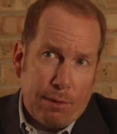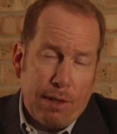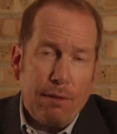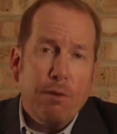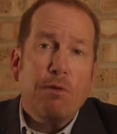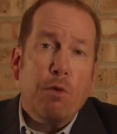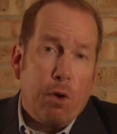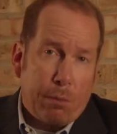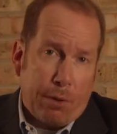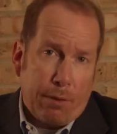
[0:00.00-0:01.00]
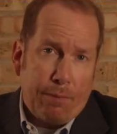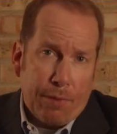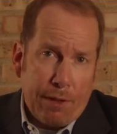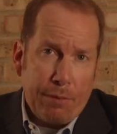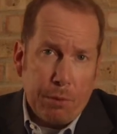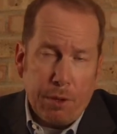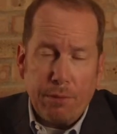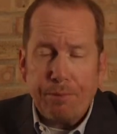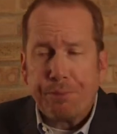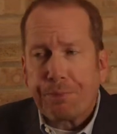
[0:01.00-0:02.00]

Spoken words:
well, formal, if you will.